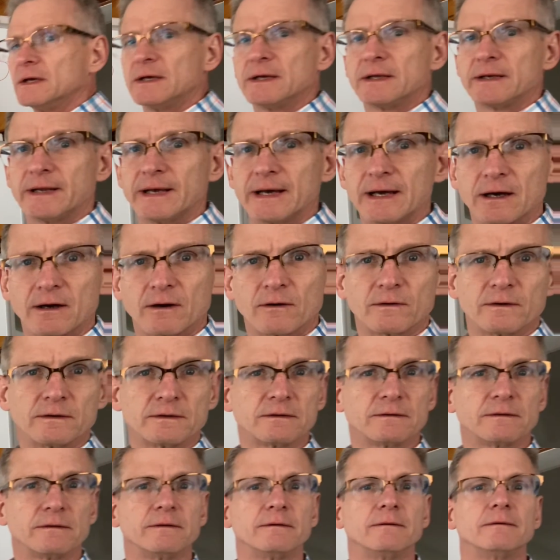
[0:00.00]
Now,
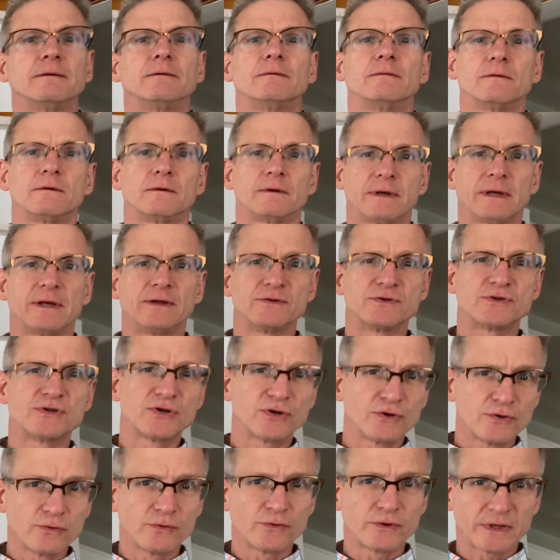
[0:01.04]
in
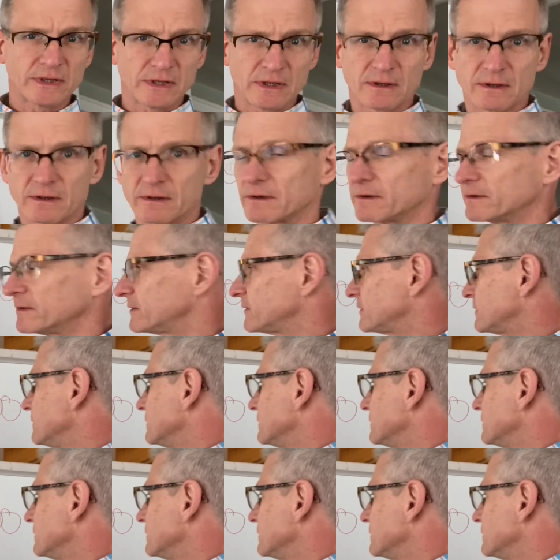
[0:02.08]
2 years,